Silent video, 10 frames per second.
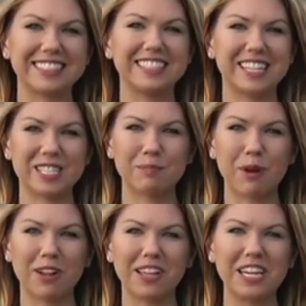Yes,
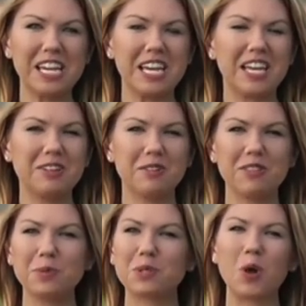Marla. And you
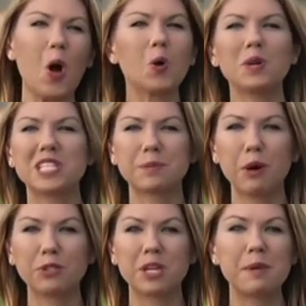know, this was always
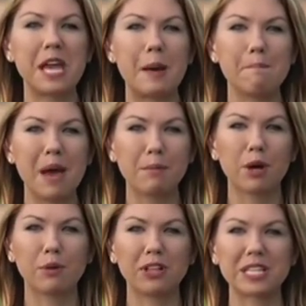supposed to be a
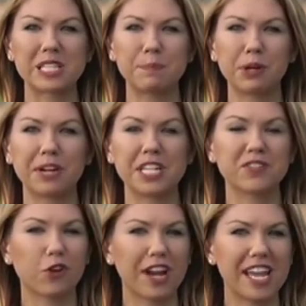memorable
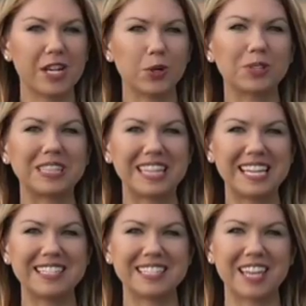experience for eight-year-old
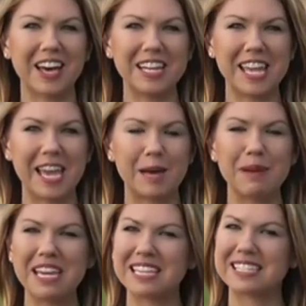Landon
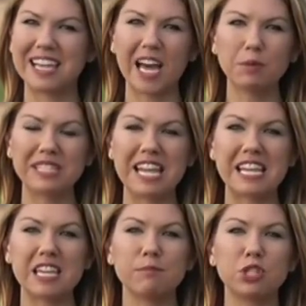Cunningham. His dad was
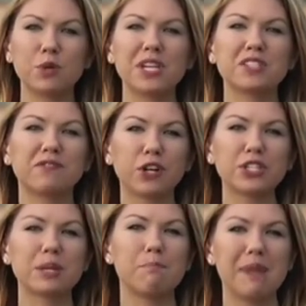taking him to his
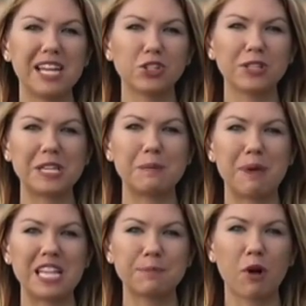first Major
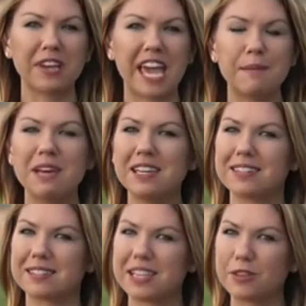League Baseball game
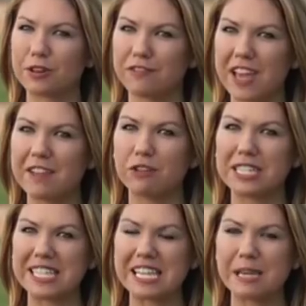to see their
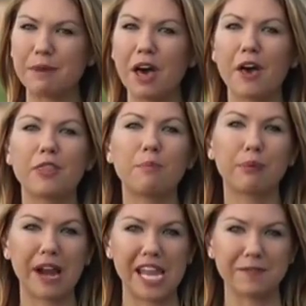favorite team, the
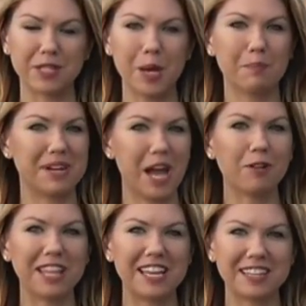Braves. But
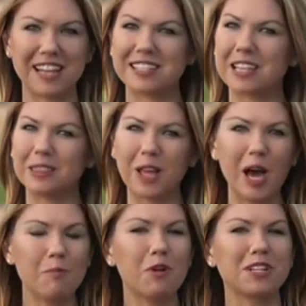now Landon has a
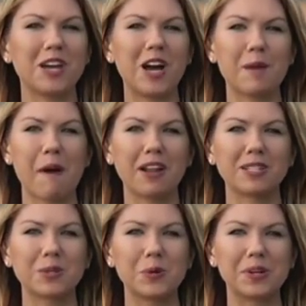lot more to talk about
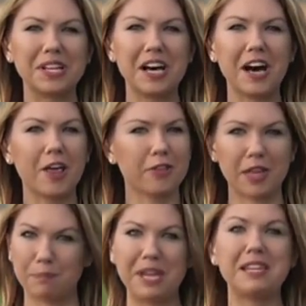at school other
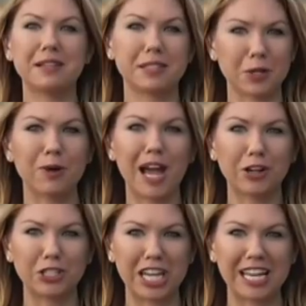than peanuts and
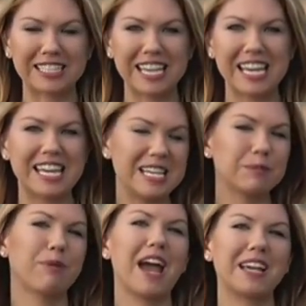Cracker Jacks.
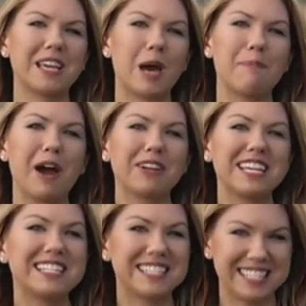He's bragging about
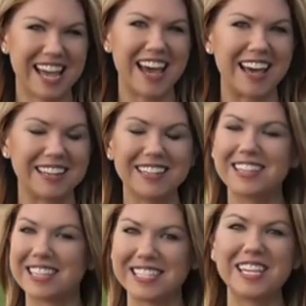his dad,
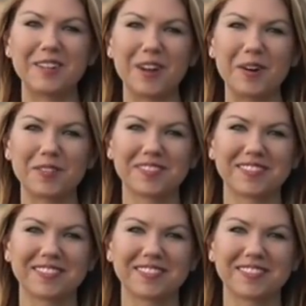his hero.